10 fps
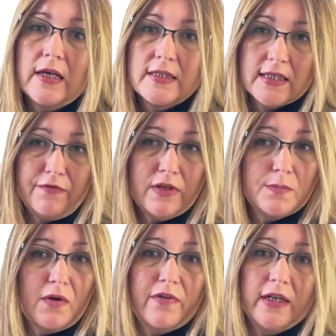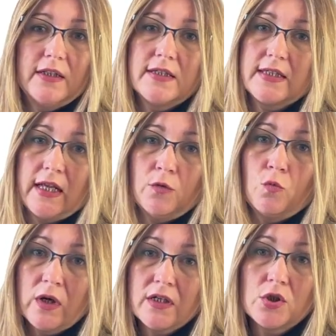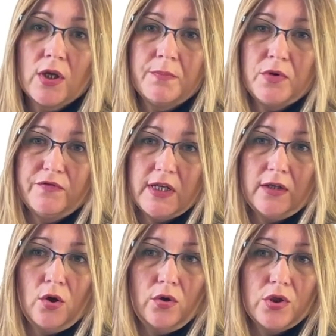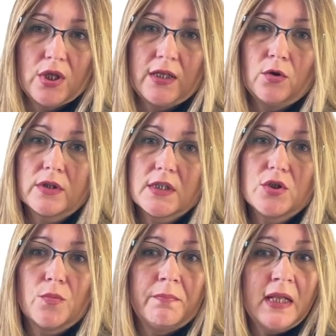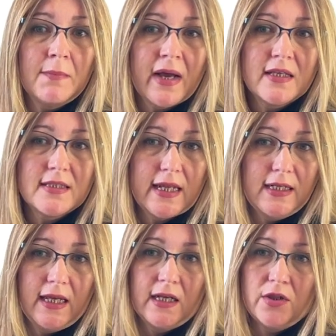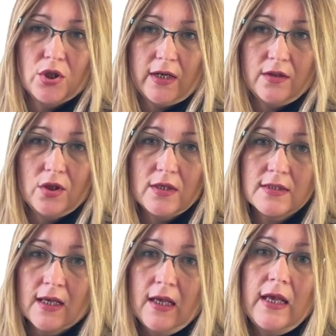Service providers can work to improve technology in order to minimize technical challenges